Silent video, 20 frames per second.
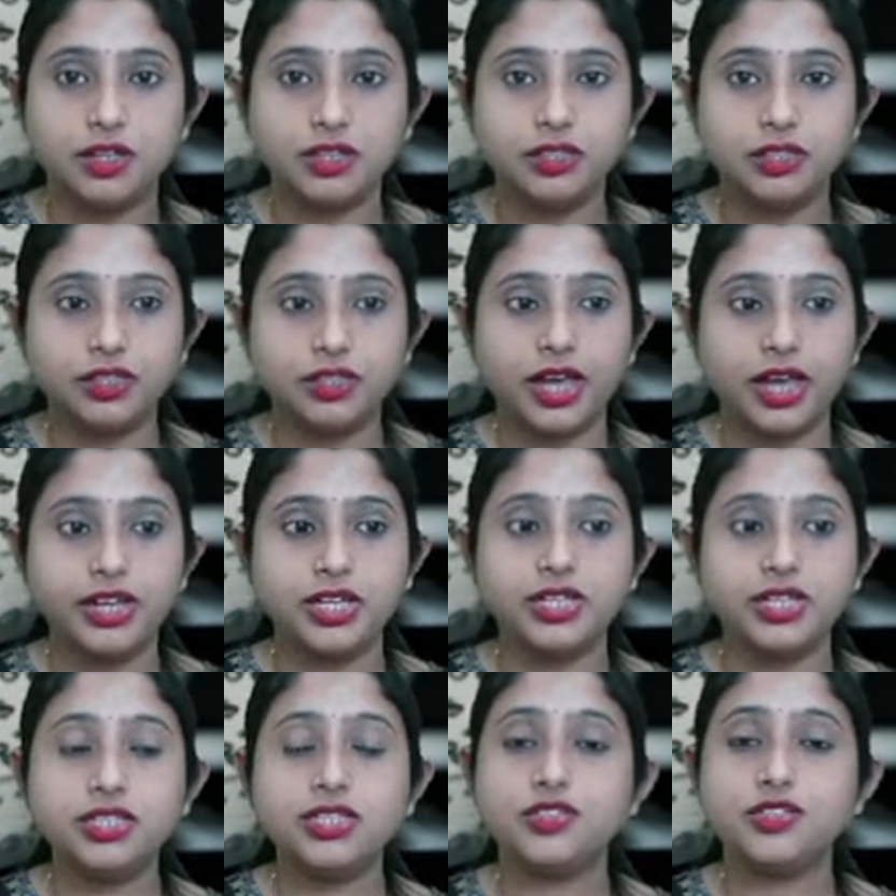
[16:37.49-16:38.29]
That
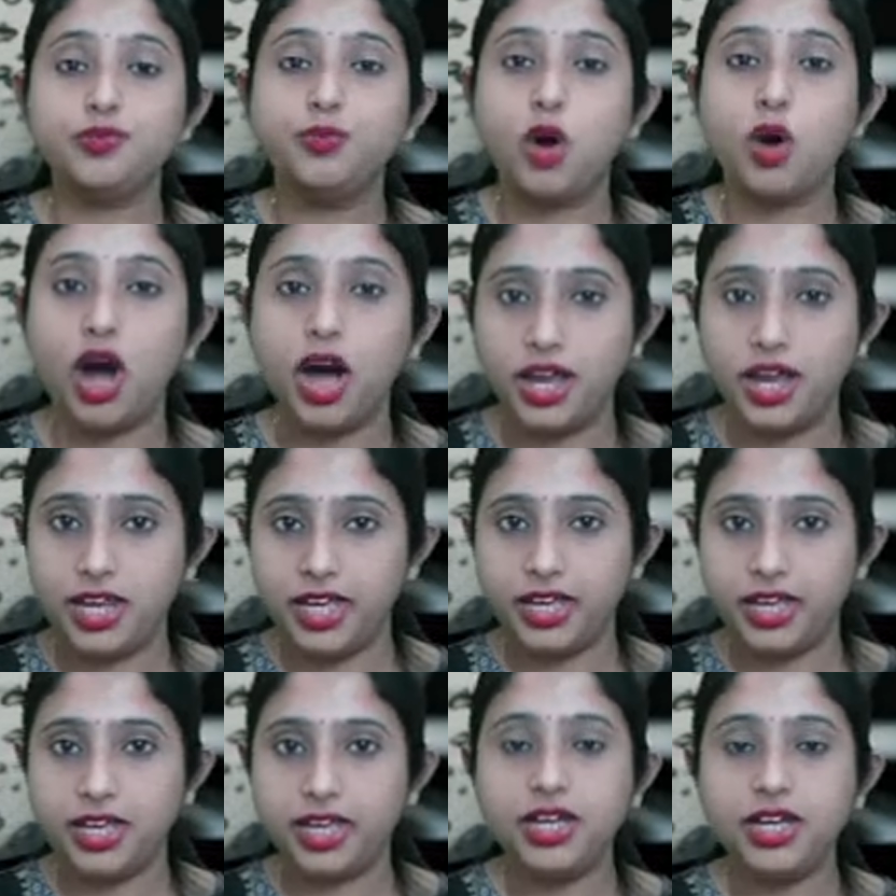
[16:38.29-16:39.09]
is
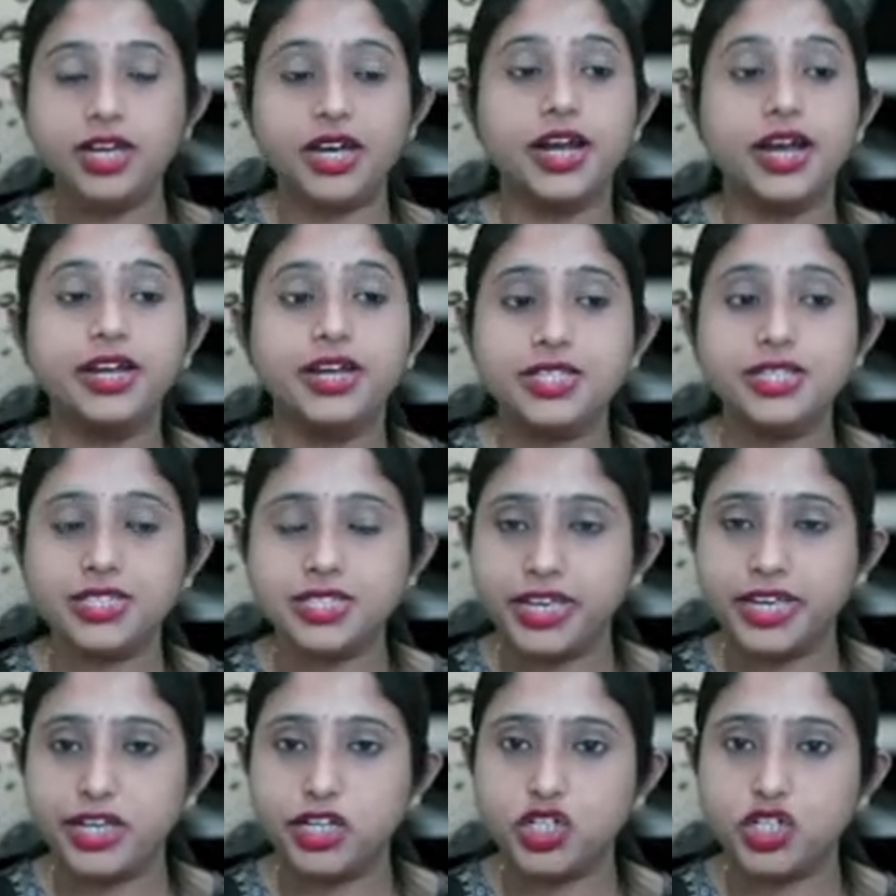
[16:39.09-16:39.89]
boiling,
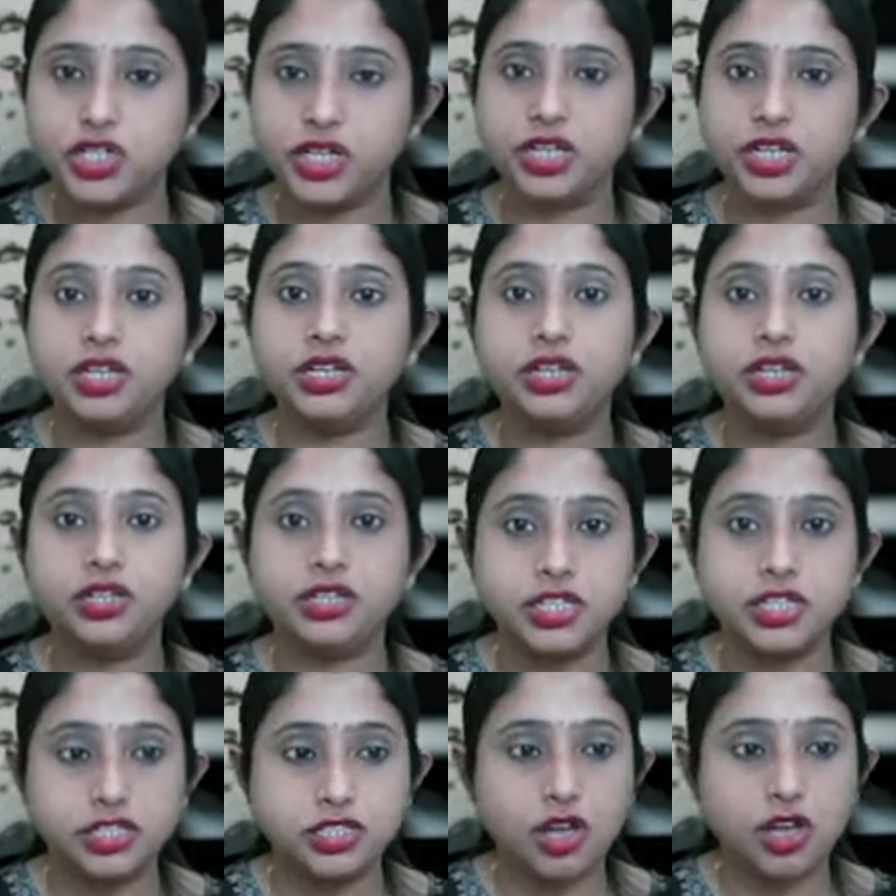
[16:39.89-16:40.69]
condensation,
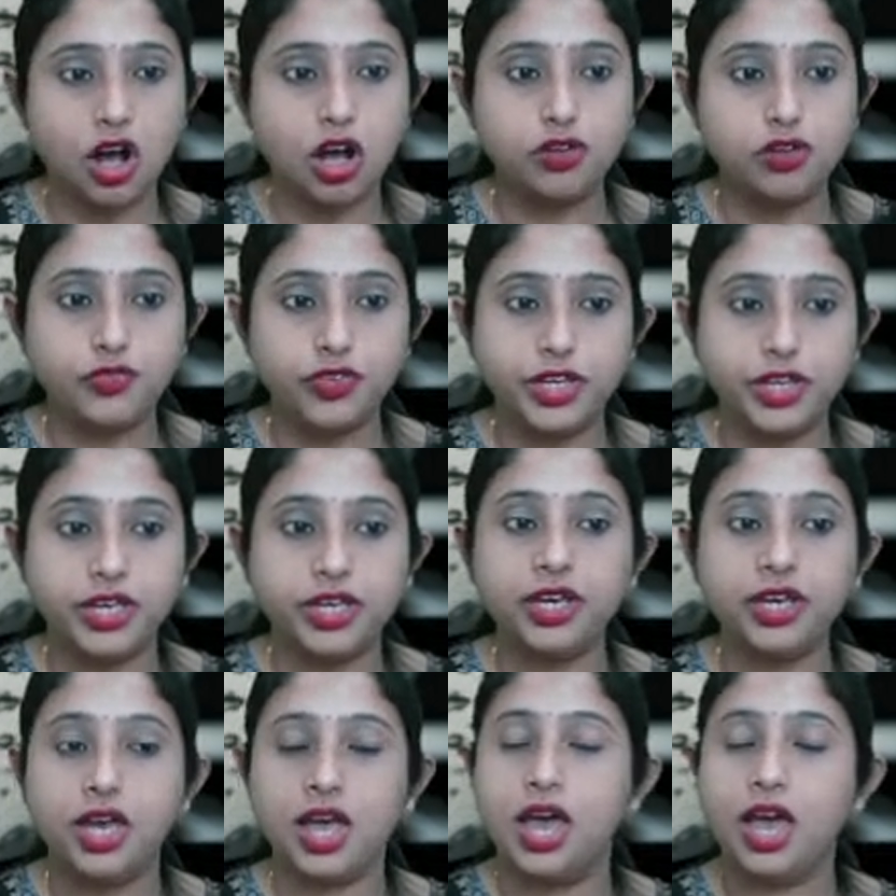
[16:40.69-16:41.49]

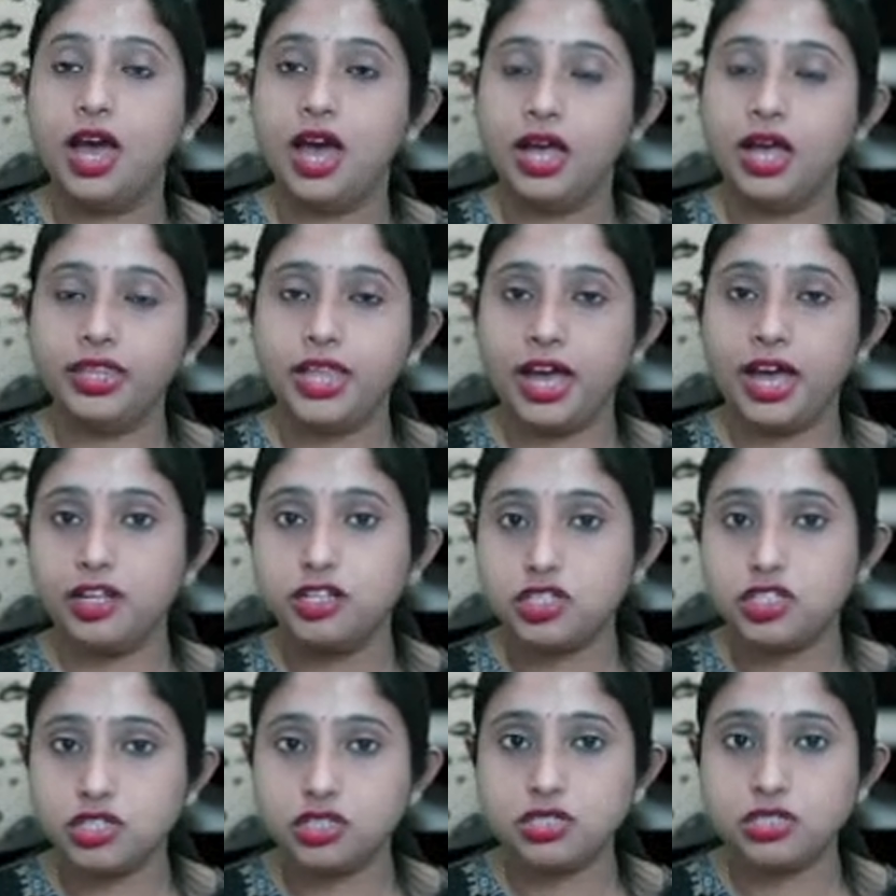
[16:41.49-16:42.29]
dissolving,
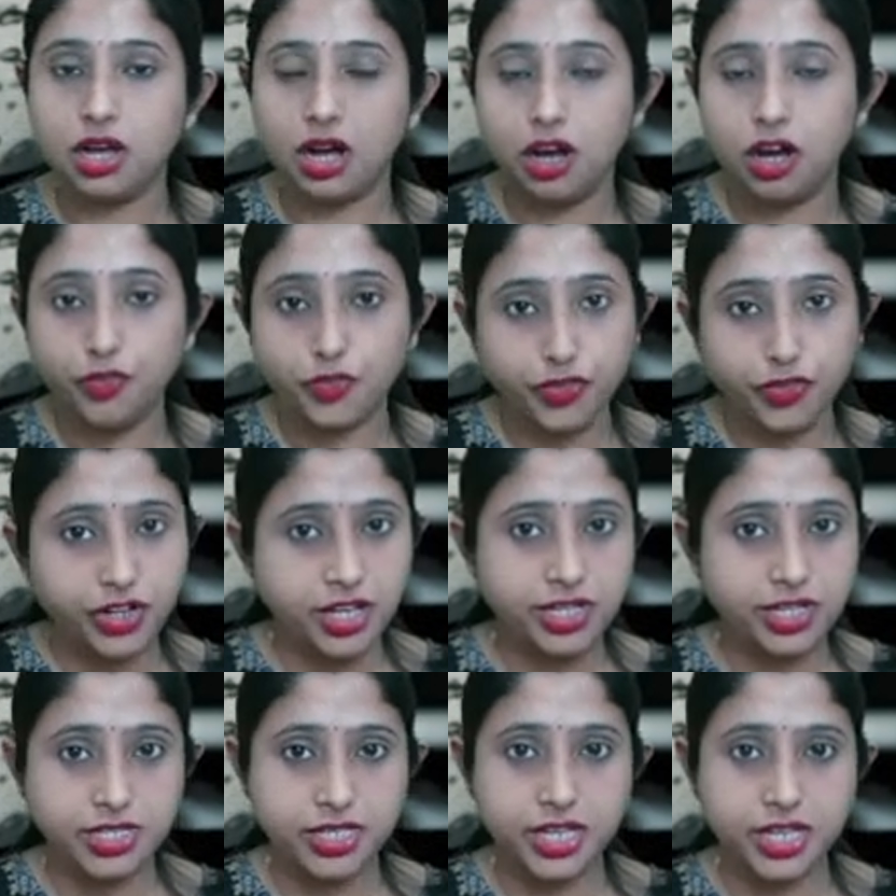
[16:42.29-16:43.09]
then
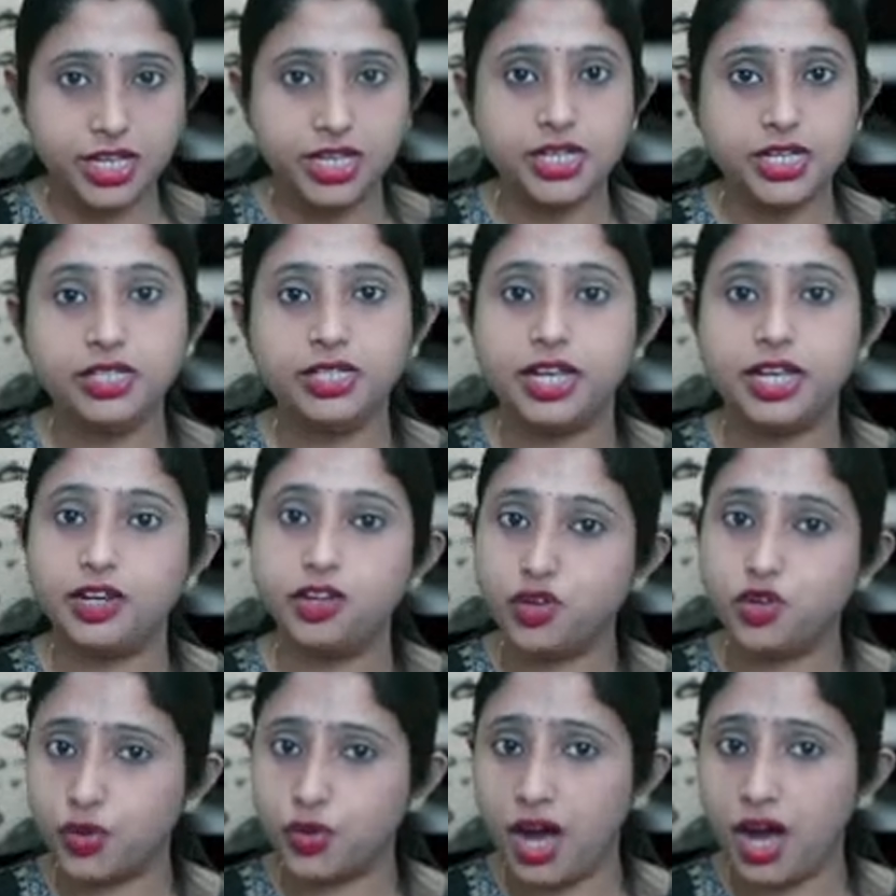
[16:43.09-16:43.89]
freezing,
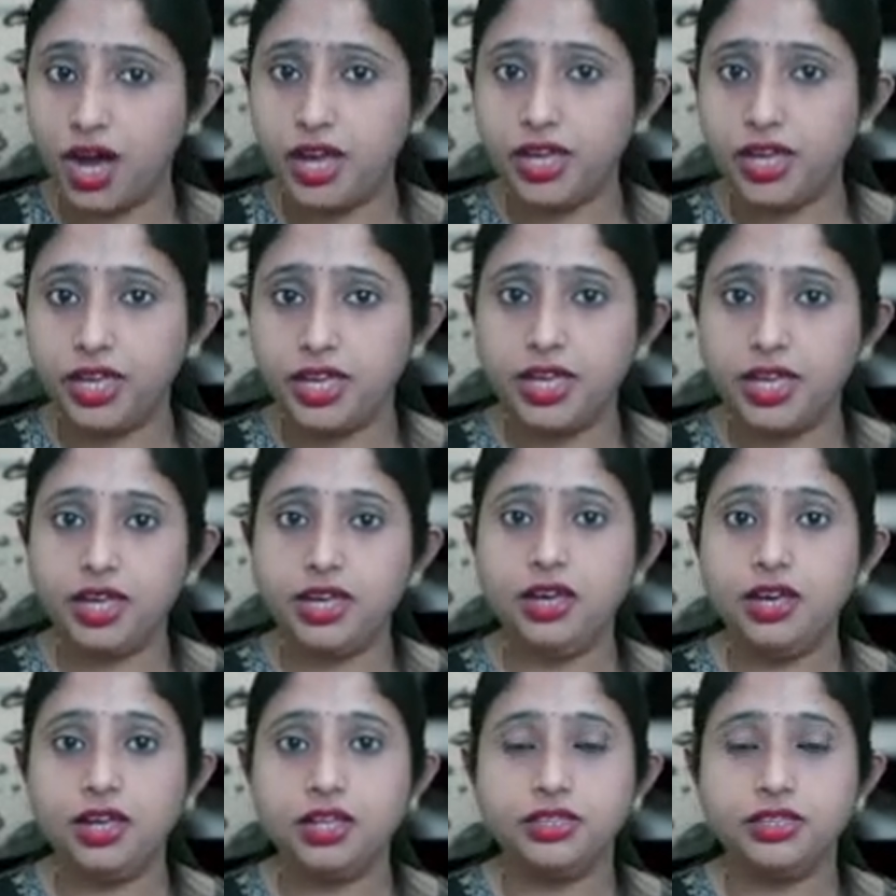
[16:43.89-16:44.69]
then
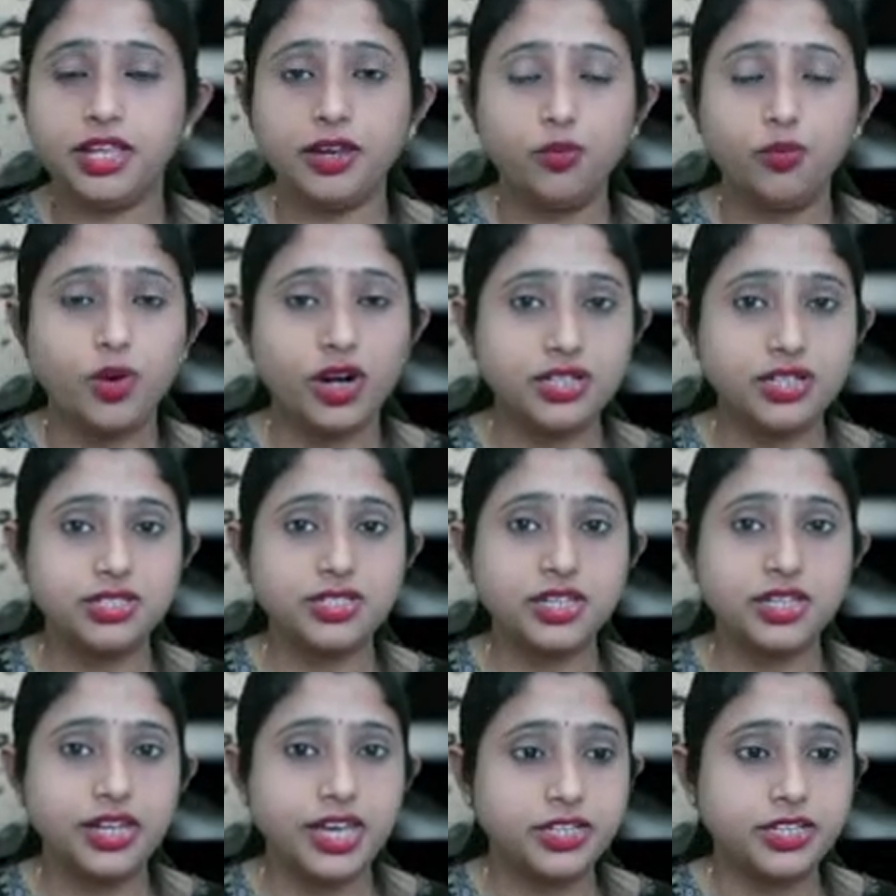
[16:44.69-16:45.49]
drying. Then what is
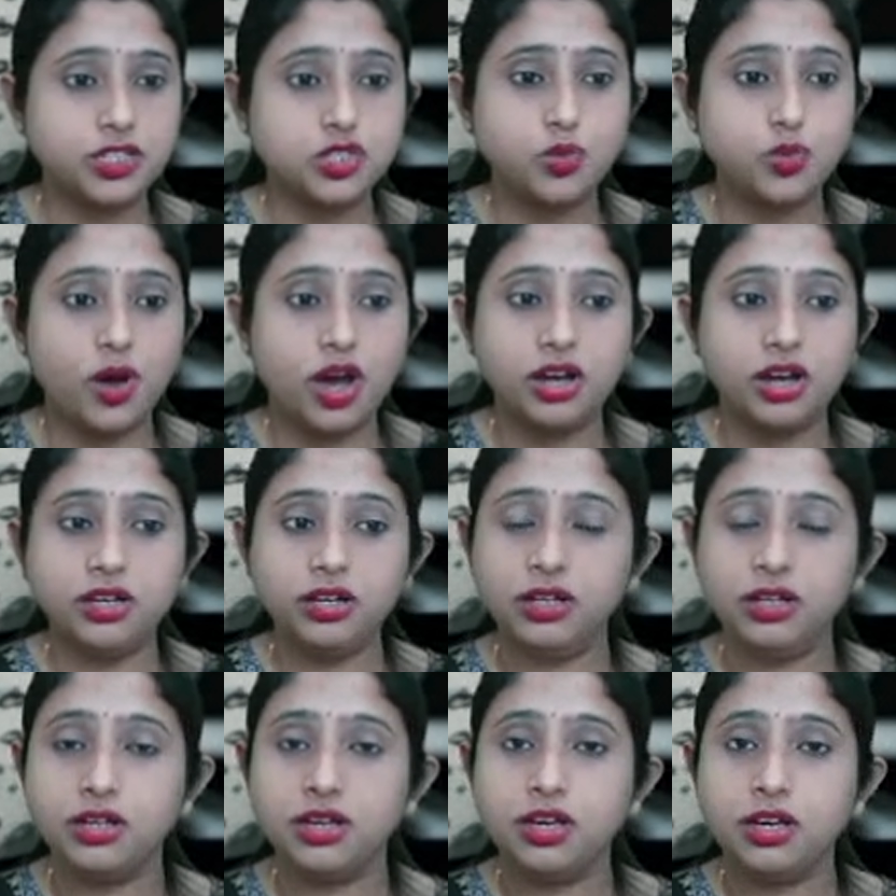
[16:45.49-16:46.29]
the next
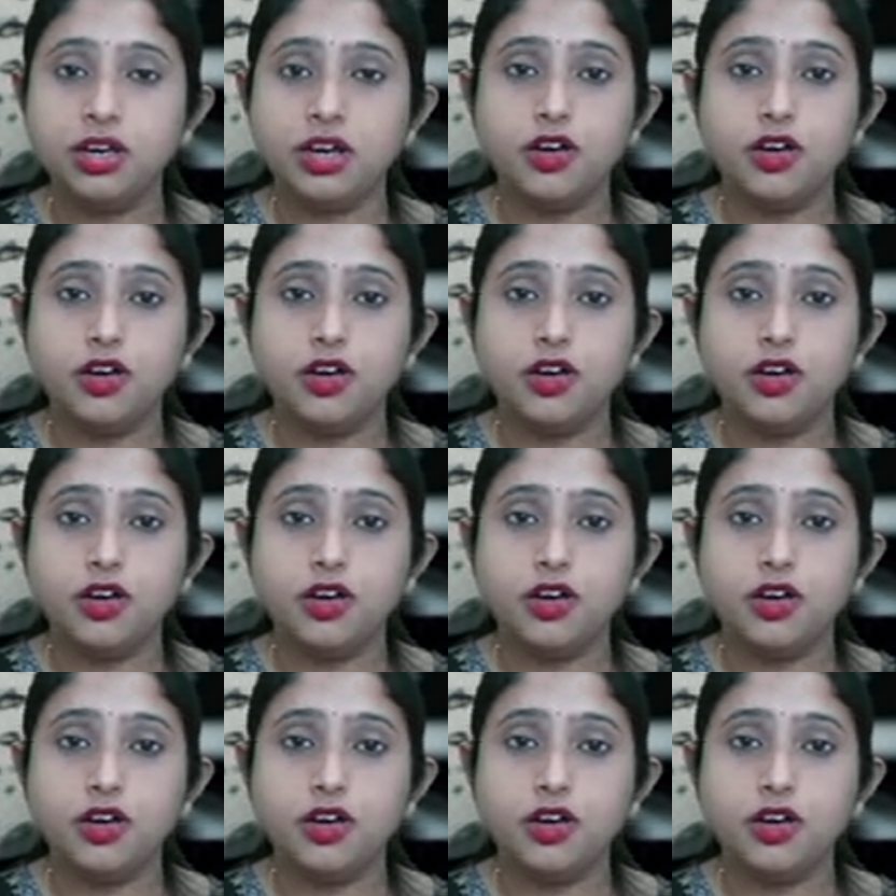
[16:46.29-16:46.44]
one?